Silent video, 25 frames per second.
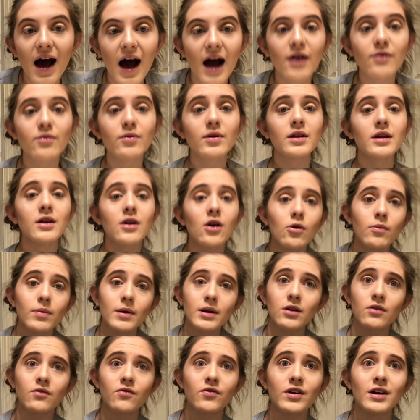I really hope I
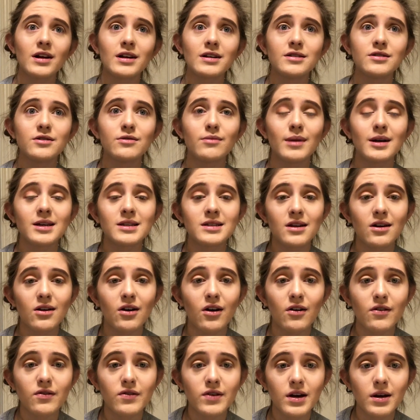don't forget to do
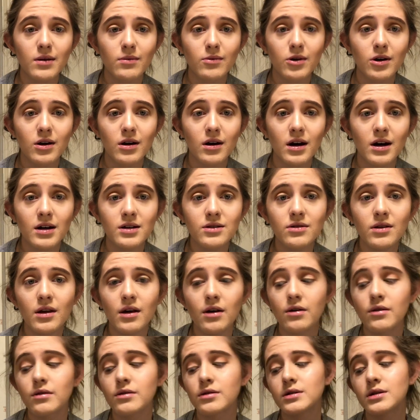mascara off camera. I do that
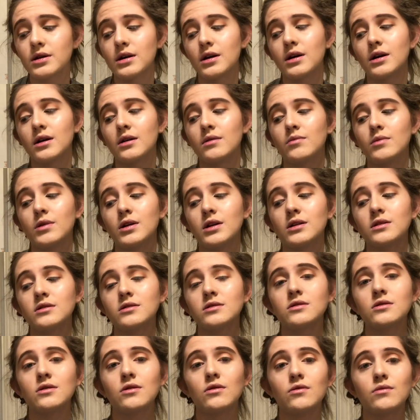all the time, and it's
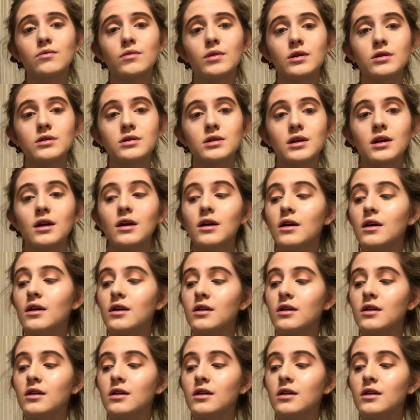so embarrassing.